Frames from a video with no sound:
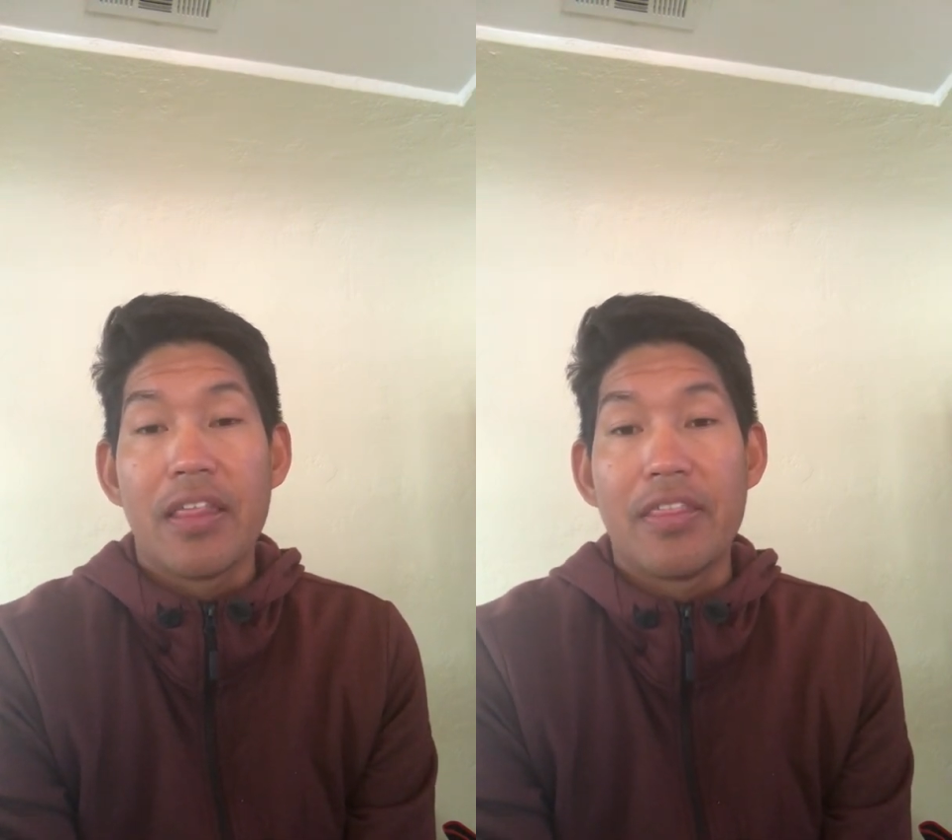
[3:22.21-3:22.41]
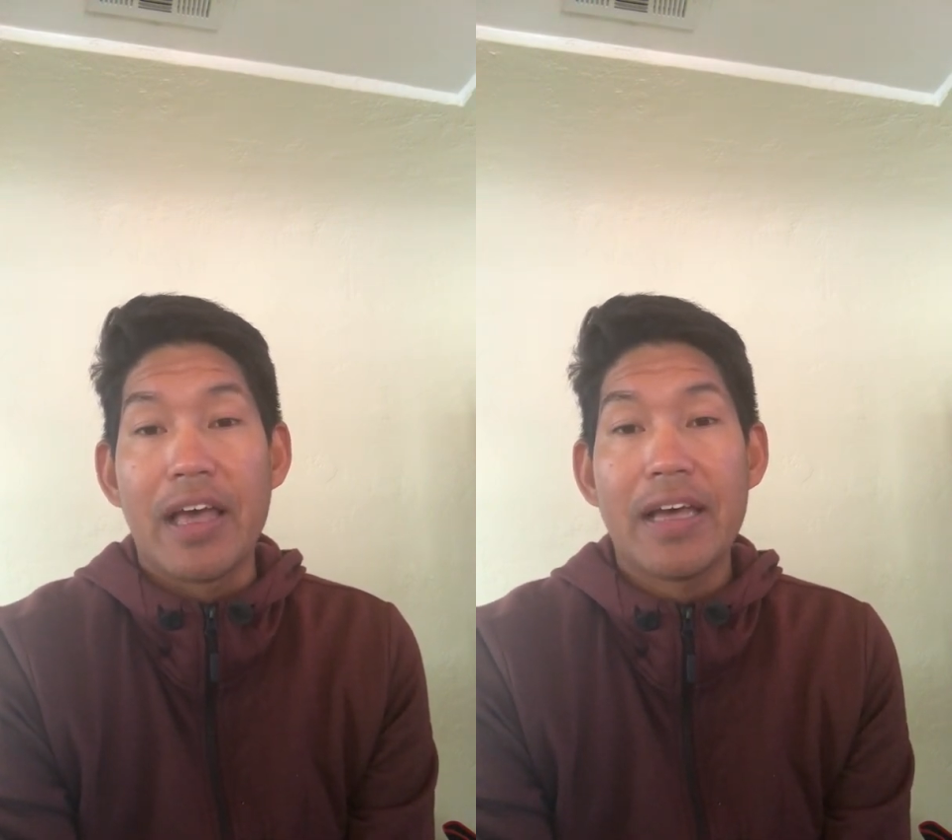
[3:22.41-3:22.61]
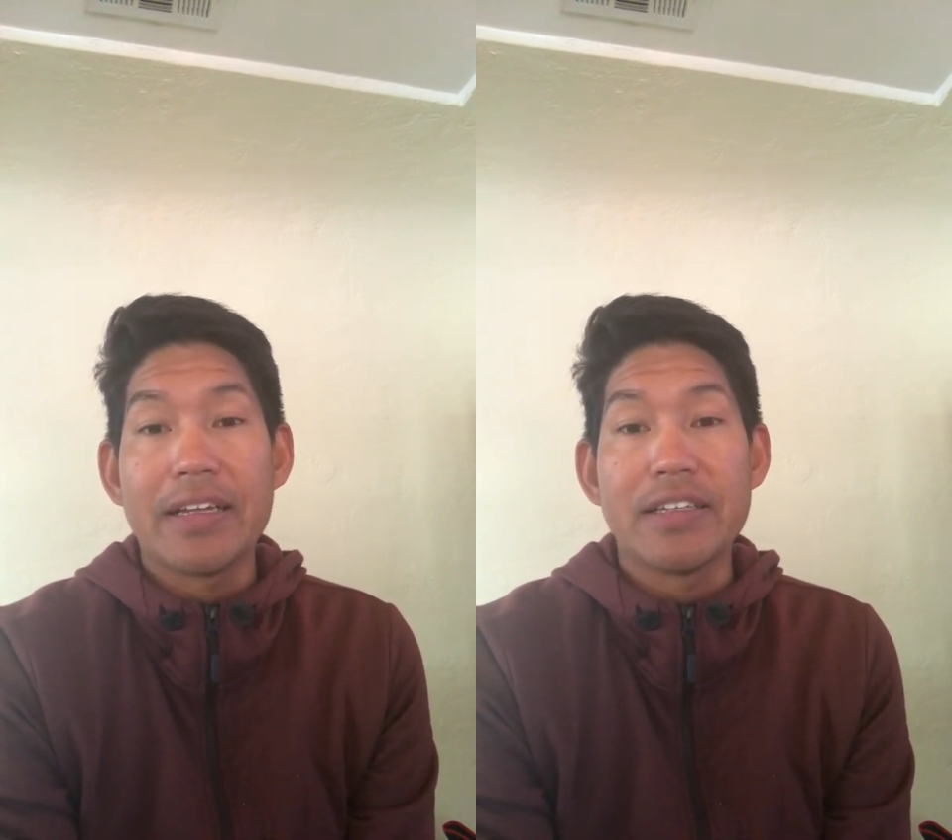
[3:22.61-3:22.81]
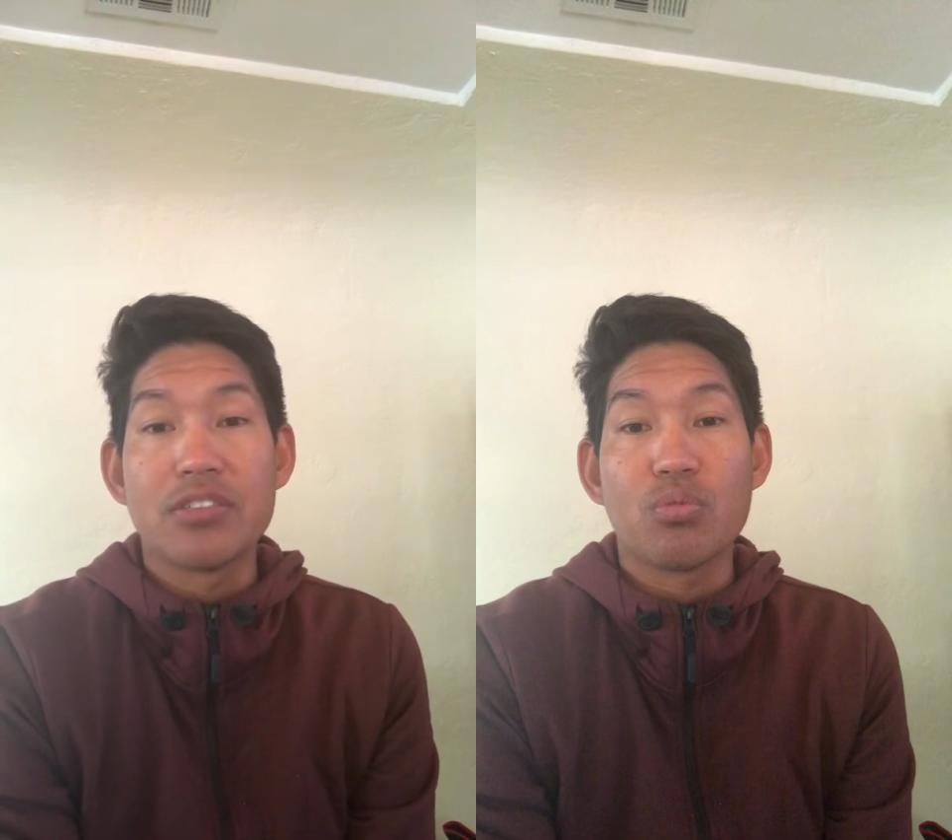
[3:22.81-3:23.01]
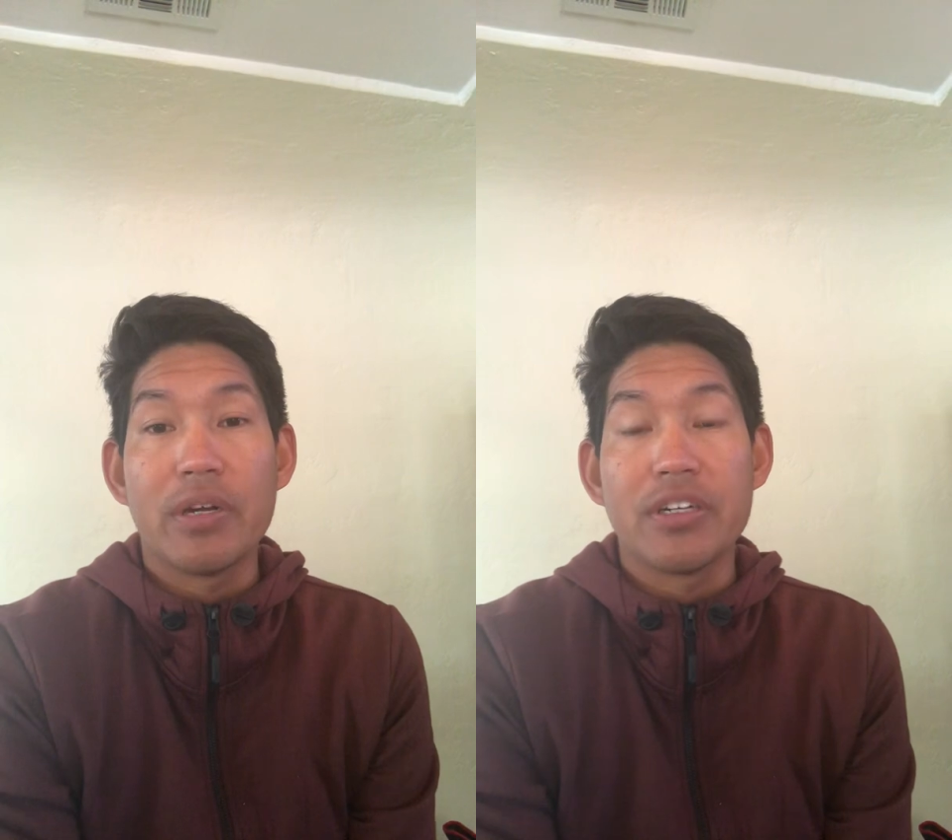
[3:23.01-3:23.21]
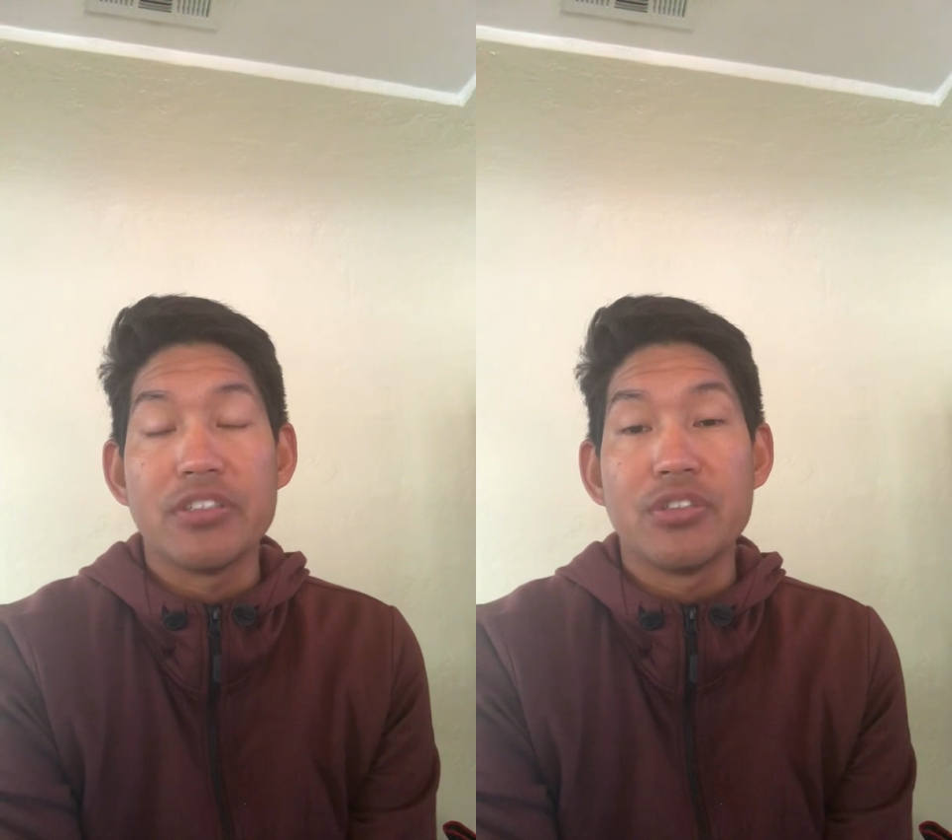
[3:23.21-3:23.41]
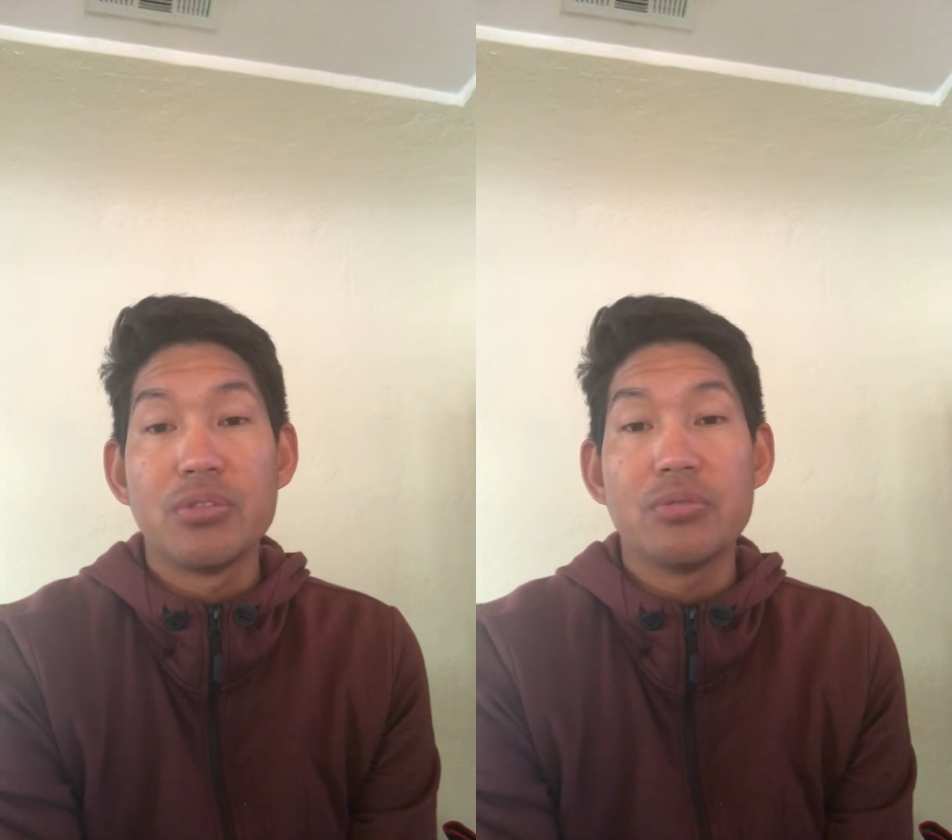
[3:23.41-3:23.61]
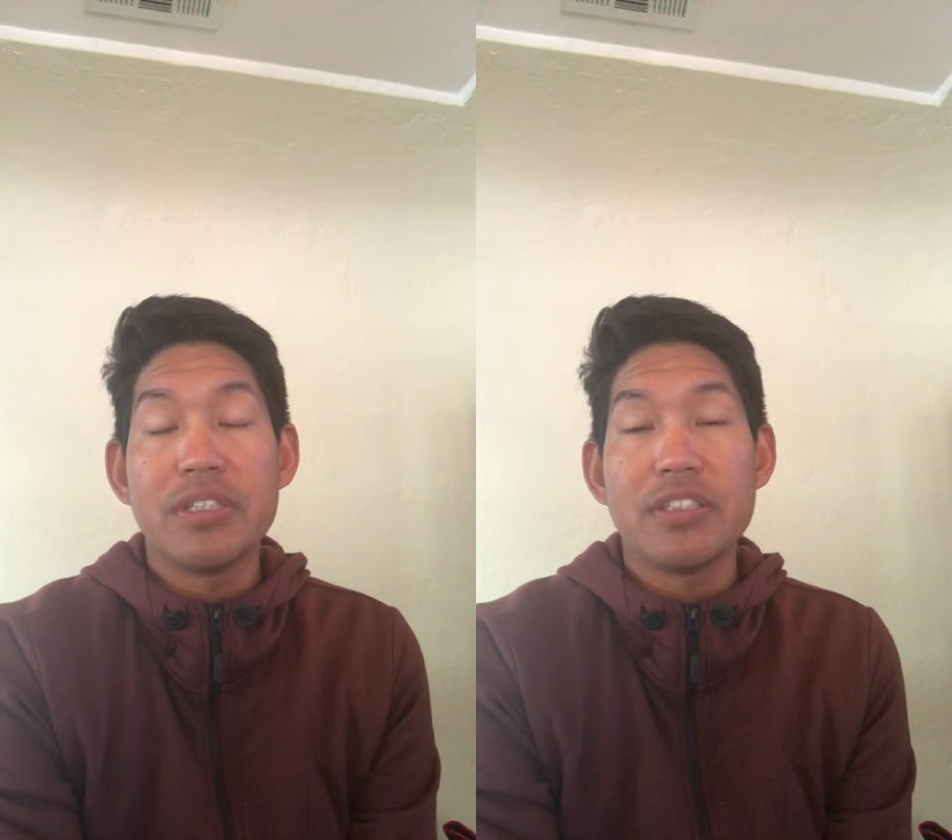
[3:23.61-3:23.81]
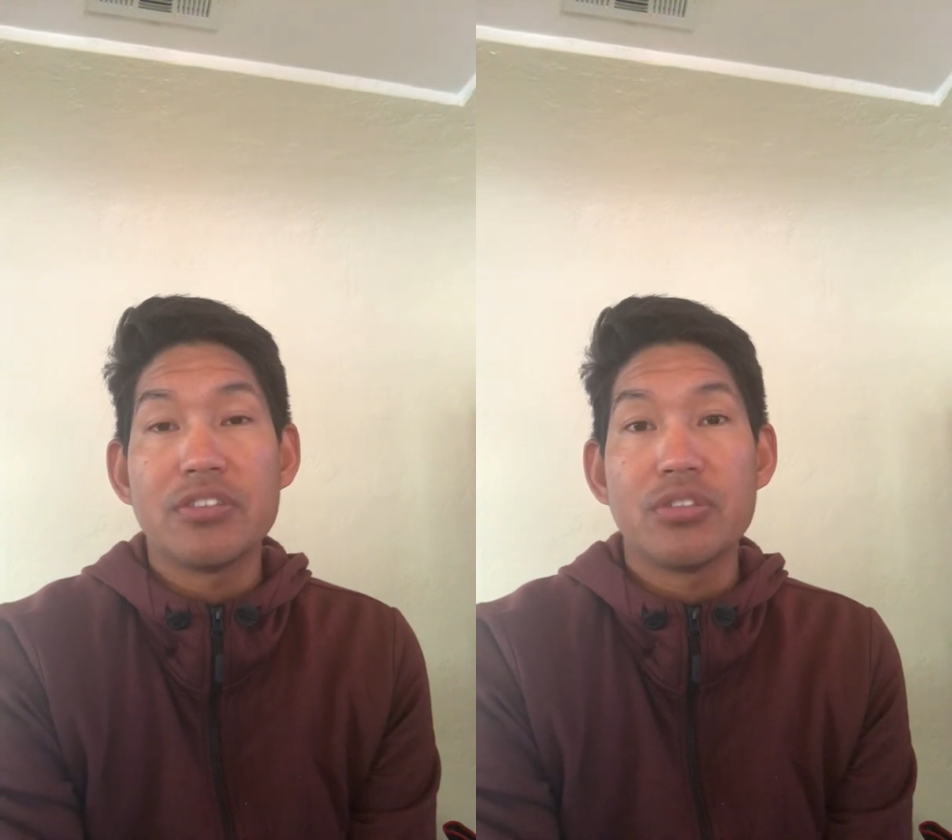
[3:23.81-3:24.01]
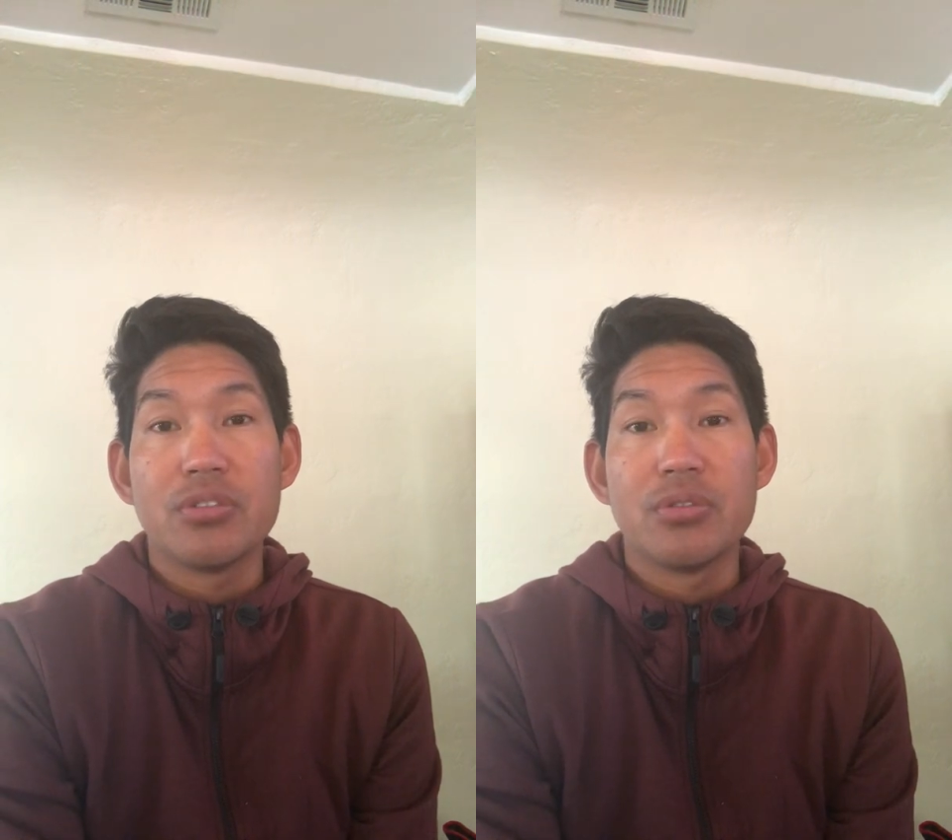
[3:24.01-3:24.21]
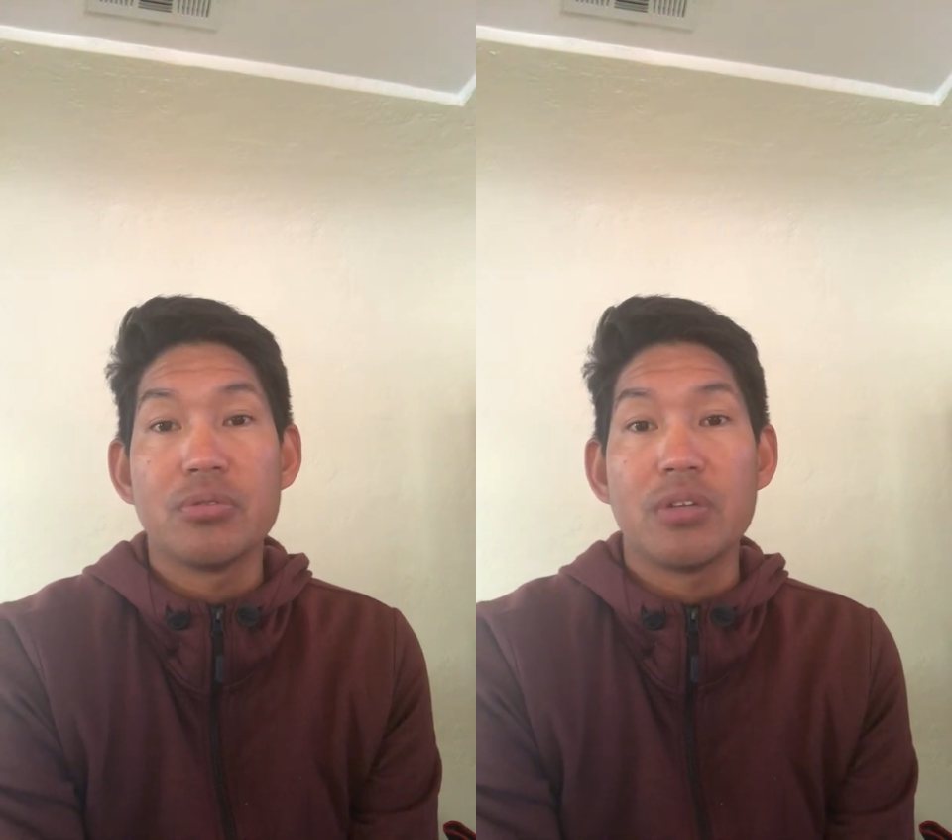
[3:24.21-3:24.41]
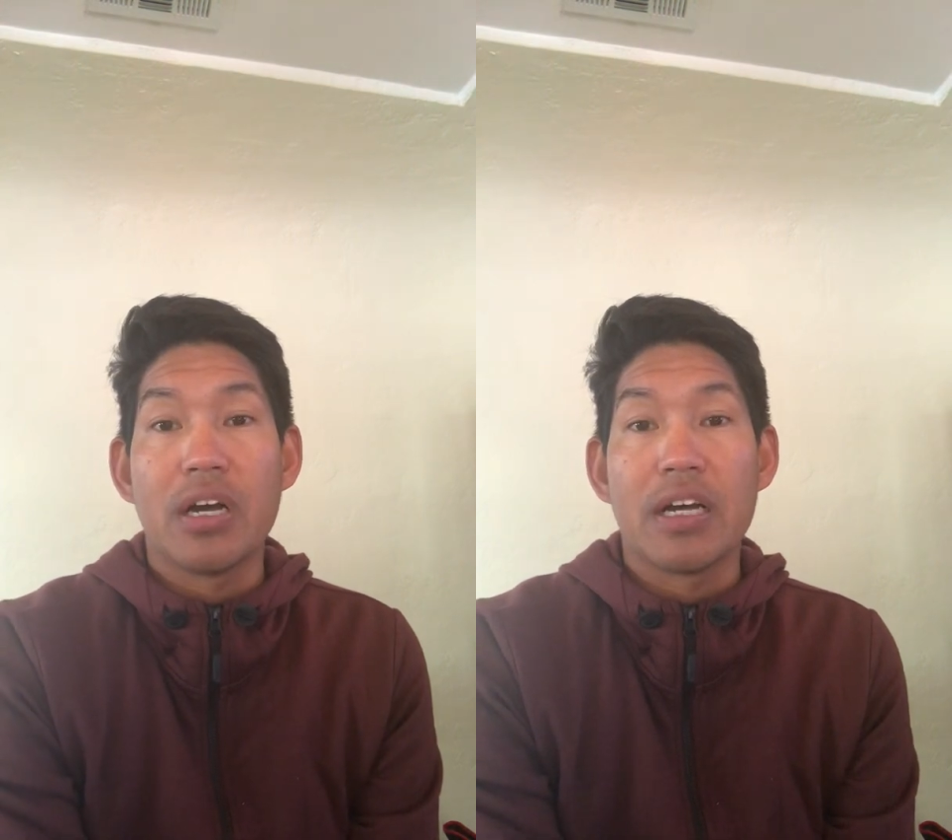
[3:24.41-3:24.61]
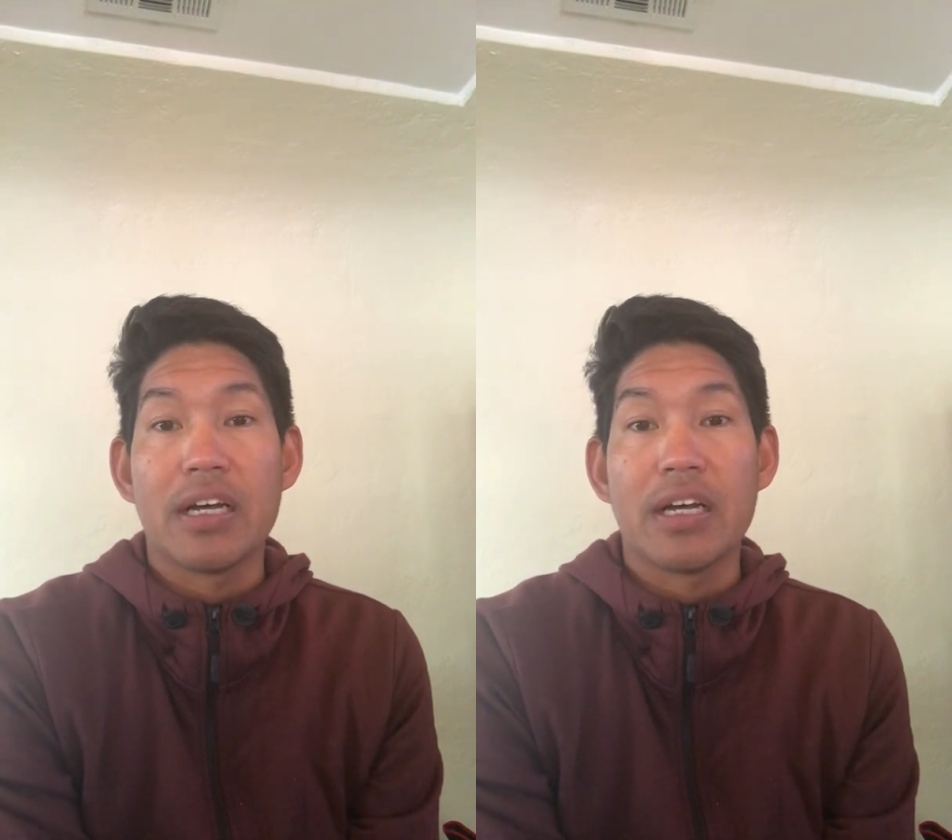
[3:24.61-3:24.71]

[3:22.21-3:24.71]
That is where you needed to